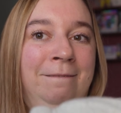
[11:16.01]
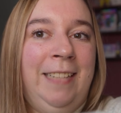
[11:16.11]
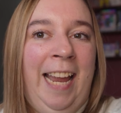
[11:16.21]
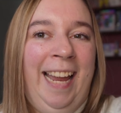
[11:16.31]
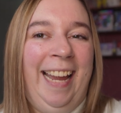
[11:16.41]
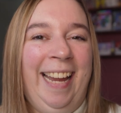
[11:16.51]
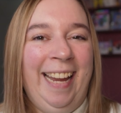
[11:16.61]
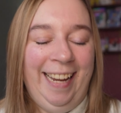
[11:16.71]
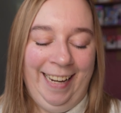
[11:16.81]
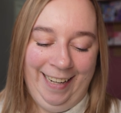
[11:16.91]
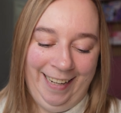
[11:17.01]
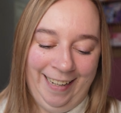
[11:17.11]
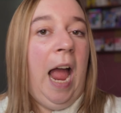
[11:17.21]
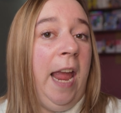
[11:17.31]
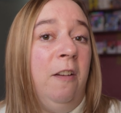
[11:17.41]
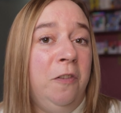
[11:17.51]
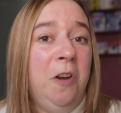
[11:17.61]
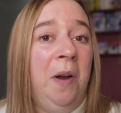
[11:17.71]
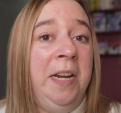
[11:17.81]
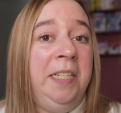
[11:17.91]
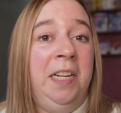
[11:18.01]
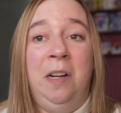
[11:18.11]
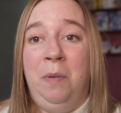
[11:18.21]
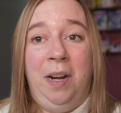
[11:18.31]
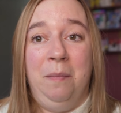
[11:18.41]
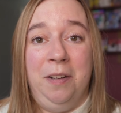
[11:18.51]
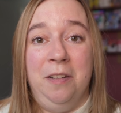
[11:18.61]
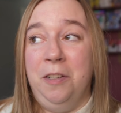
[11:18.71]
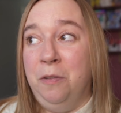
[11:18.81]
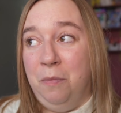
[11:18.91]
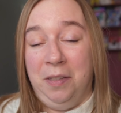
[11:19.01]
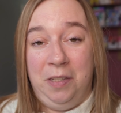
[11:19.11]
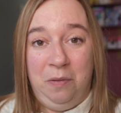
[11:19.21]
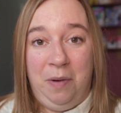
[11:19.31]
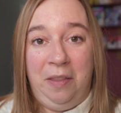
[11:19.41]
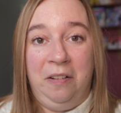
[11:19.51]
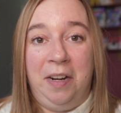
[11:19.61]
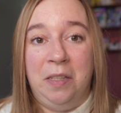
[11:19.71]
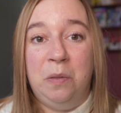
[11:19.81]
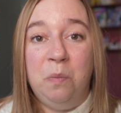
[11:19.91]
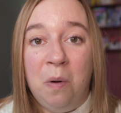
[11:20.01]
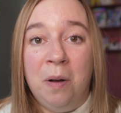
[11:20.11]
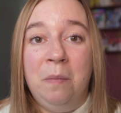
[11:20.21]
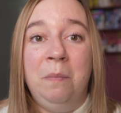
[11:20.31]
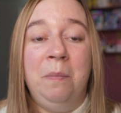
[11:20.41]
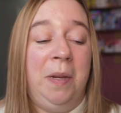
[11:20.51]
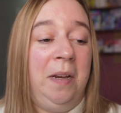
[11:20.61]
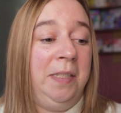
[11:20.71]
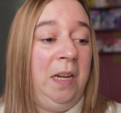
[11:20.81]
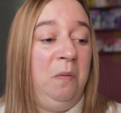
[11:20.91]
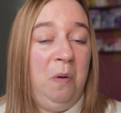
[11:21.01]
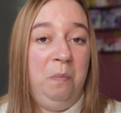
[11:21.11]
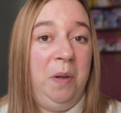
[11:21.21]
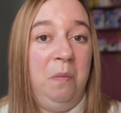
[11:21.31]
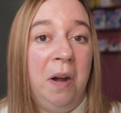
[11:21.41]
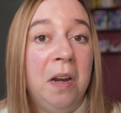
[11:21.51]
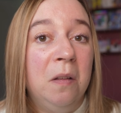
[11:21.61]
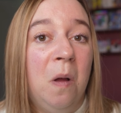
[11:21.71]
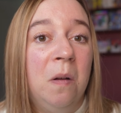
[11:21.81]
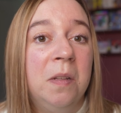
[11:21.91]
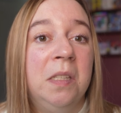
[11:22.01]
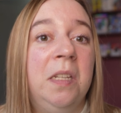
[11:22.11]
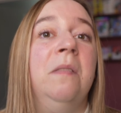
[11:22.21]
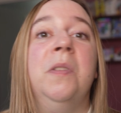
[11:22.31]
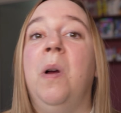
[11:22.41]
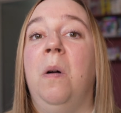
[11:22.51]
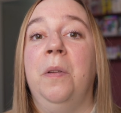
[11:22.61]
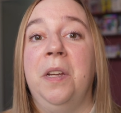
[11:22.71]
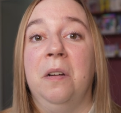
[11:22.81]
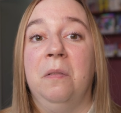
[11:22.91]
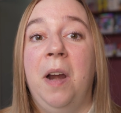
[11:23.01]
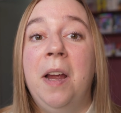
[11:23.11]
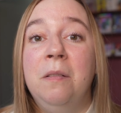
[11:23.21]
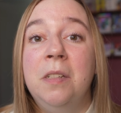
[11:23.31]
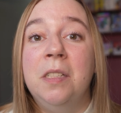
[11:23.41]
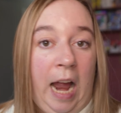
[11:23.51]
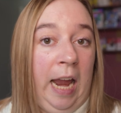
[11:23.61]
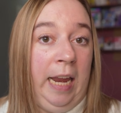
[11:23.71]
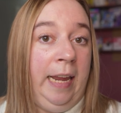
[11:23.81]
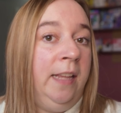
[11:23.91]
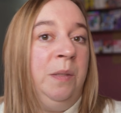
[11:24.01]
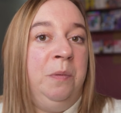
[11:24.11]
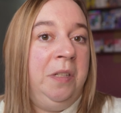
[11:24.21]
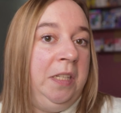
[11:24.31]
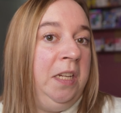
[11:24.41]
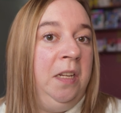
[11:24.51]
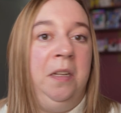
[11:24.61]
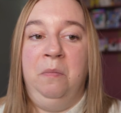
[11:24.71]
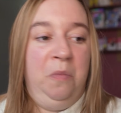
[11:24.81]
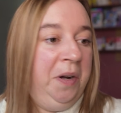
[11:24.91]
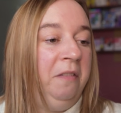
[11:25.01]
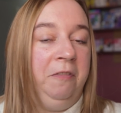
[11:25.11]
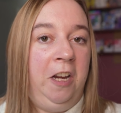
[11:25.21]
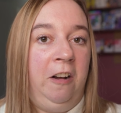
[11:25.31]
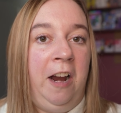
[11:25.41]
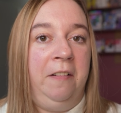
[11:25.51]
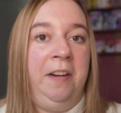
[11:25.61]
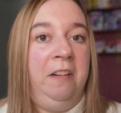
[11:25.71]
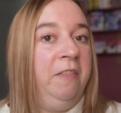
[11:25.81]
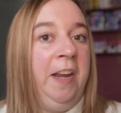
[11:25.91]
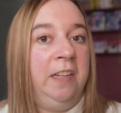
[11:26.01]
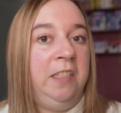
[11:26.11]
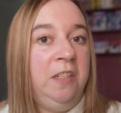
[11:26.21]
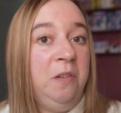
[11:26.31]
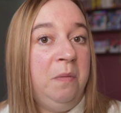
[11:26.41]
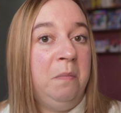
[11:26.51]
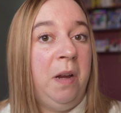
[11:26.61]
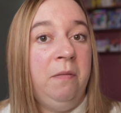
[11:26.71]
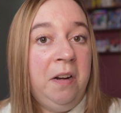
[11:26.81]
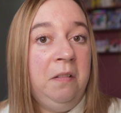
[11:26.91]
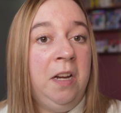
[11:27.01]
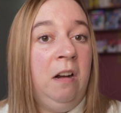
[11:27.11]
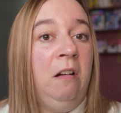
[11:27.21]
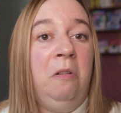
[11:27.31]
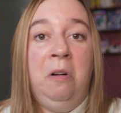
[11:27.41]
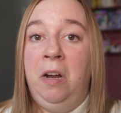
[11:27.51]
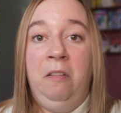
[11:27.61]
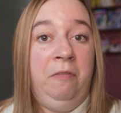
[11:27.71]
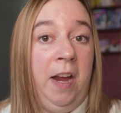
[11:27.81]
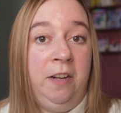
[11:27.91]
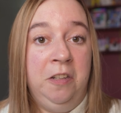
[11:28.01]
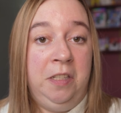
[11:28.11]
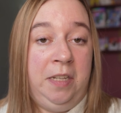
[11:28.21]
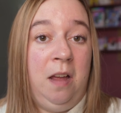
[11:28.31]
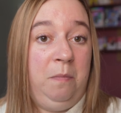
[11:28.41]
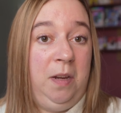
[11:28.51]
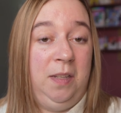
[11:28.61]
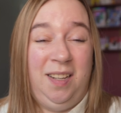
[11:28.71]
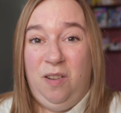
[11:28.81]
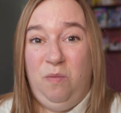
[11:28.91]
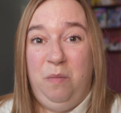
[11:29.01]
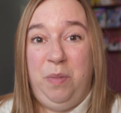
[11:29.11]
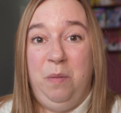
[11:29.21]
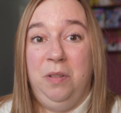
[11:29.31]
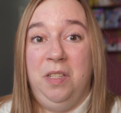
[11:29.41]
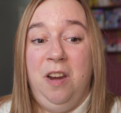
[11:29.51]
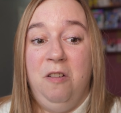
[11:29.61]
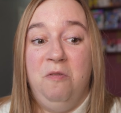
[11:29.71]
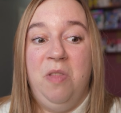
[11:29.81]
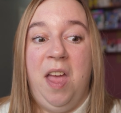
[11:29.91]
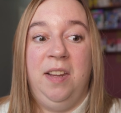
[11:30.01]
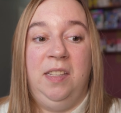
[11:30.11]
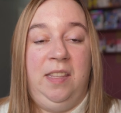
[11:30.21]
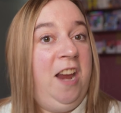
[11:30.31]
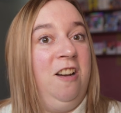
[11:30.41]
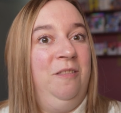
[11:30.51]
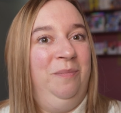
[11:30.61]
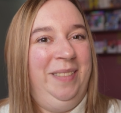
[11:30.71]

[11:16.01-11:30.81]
I have no idea what I'm gonna do once the weather gets warm because I won't be wearing long sleeves all year round. I guess we'll see what I figure out and if I continue to wear my Vital Hero or if I just stop because I don't want people to know that it's there.